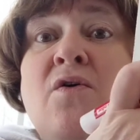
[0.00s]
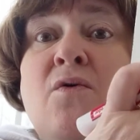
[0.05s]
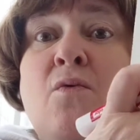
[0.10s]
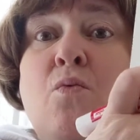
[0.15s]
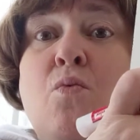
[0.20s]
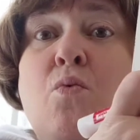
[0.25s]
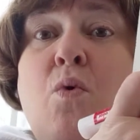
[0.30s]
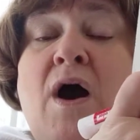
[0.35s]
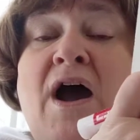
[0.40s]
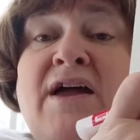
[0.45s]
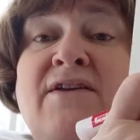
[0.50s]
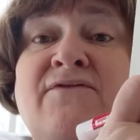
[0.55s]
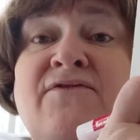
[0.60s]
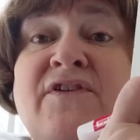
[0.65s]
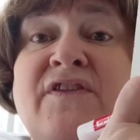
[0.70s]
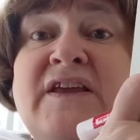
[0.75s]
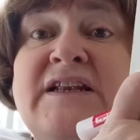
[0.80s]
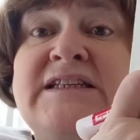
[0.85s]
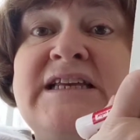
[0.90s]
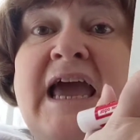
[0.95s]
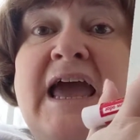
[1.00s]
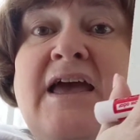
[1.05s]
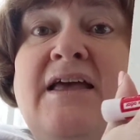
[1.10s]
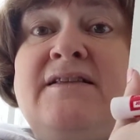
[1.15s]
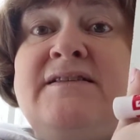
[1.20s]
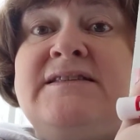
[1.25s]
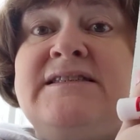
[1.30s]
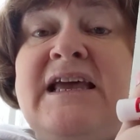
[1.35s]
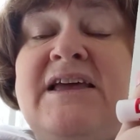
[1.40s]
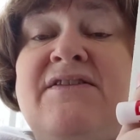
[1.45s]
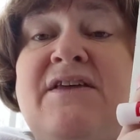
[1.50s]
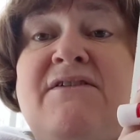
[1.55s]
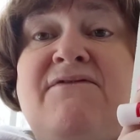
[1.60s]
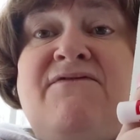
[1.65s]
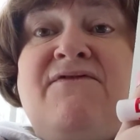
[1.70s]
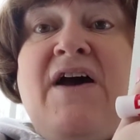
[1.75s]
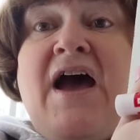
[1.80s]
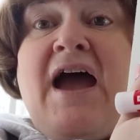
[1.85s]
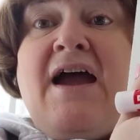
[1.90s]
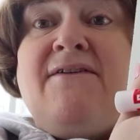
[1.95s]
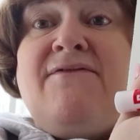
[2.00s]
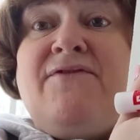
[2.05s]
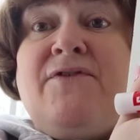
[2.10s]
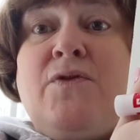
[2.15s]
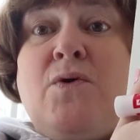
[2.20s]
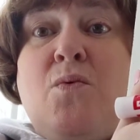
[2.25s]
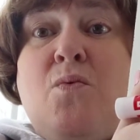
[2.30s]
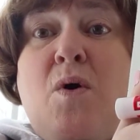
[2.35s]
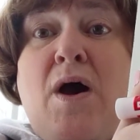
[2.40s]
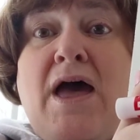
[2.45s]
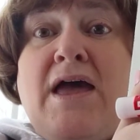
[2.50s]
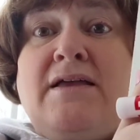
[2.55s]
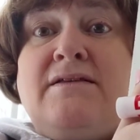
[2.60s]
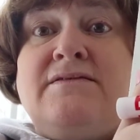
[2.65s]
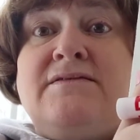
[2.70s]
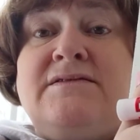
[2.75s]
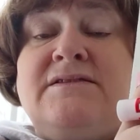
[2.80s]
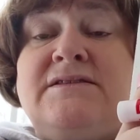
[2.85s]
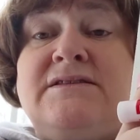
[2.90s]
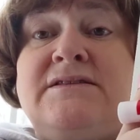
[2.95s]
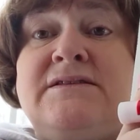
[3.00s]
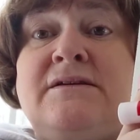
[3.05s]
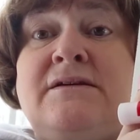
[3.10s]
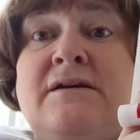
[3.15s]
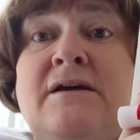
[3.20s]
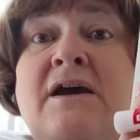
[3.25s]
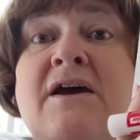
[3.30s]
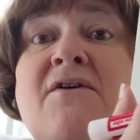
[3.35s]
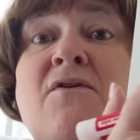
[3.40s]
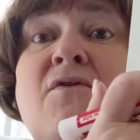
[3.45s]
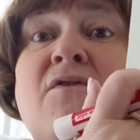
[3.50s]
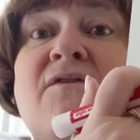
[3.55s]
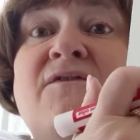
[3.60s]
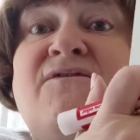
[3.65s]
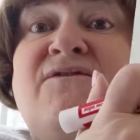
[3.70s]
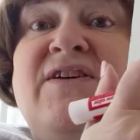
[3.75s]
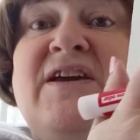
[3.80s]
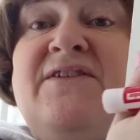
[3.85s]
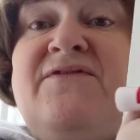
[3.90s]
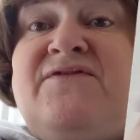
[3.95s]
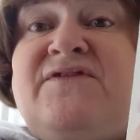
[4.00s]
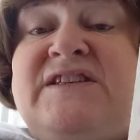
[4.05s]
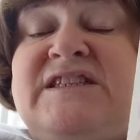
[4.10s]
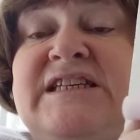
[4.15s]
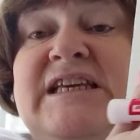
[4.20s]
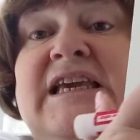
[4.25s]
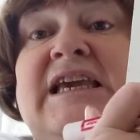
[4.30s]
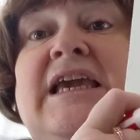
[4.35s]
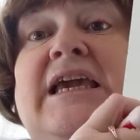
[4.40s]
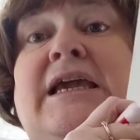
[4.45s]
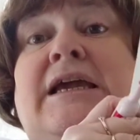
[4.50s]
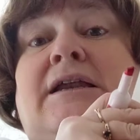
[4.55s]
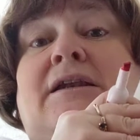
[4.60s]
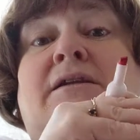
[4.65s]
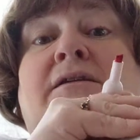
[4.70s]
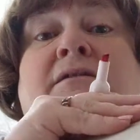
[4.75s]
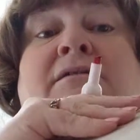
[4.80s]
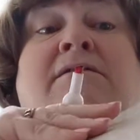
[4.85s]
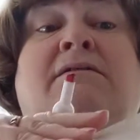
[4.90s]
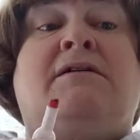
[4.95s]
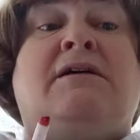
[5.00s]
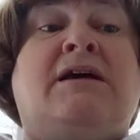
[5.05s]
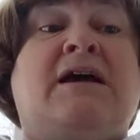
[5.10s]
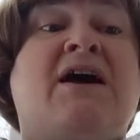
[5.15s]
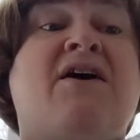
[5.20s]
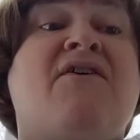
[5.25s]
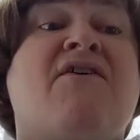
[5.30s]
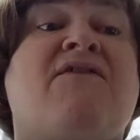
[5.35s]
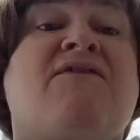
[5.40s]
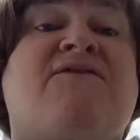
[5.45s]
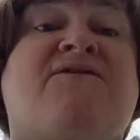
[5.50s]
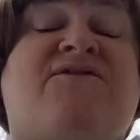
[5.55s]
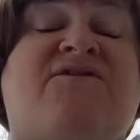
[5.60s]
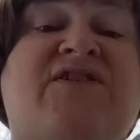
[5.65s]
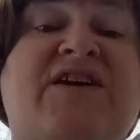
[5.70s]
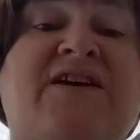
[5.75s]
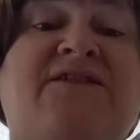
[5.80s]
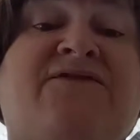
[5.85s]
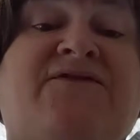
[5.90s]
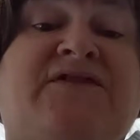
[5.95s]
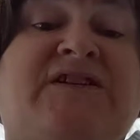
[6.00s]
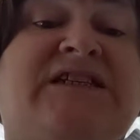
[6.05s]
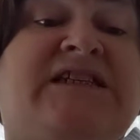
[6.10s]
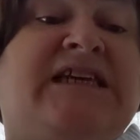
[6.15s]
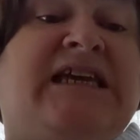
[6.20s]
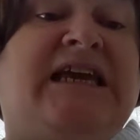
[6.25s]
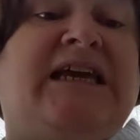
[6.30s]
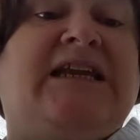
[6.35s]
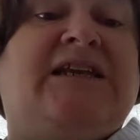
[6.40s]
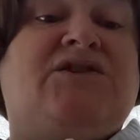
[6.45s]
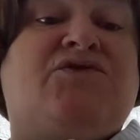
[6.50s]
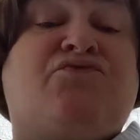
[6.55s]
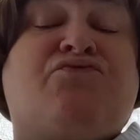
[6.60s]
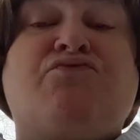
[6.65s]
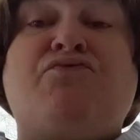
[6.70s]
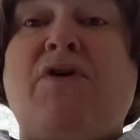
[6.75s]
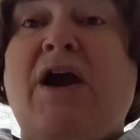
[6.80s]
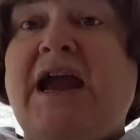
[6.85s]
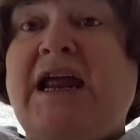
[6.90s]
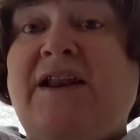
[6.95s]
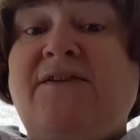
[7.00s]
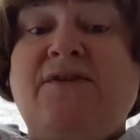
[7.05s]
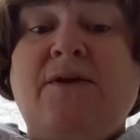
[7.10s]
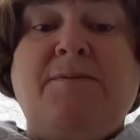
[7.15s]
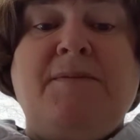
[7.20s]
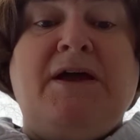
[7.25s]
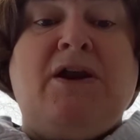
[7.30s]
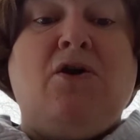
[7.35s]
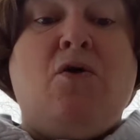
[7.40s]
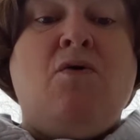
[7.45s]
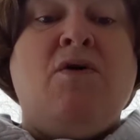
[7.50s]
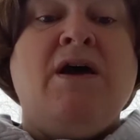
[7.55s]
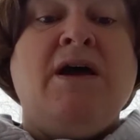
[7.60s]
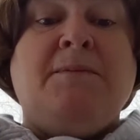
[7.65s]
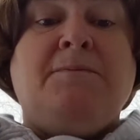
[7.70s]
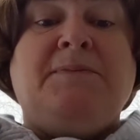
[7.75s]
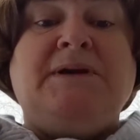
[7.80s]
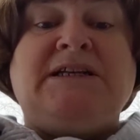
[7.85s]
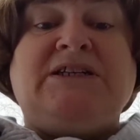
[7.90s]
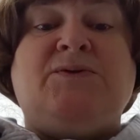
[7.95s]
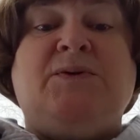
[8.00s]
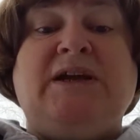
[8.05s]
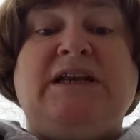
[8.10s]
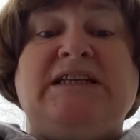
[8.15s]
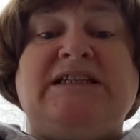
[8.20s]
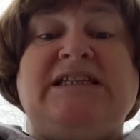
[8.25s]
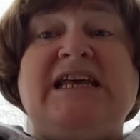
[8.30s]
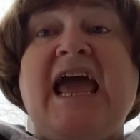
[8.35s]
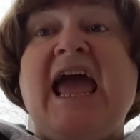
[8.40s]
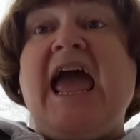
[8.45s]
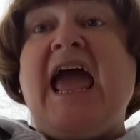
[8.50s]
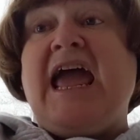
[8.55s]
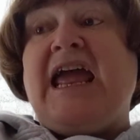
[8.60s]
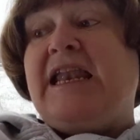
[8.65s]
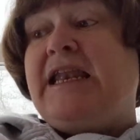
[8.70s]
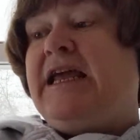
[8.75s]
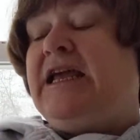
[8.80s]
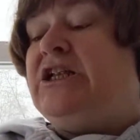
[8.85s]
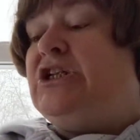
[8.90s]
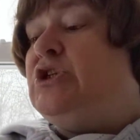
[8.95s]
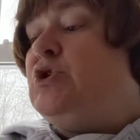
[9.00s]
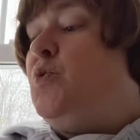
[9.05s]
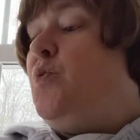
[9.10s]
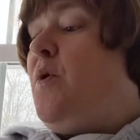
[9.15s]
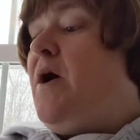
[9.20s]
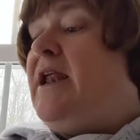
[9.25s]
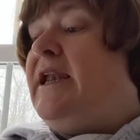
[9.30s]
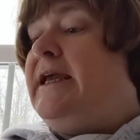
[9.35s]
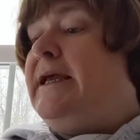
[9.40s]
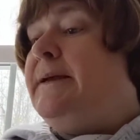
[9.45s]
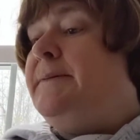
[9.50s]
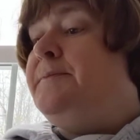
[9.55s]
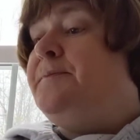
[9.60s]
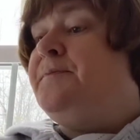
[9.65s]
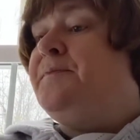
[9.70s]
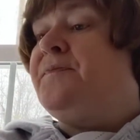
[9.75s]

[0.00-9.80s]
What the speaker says: 1 for the 10s and then 5 for the 1s. 15. 15 is right in the middle between 10 and 20.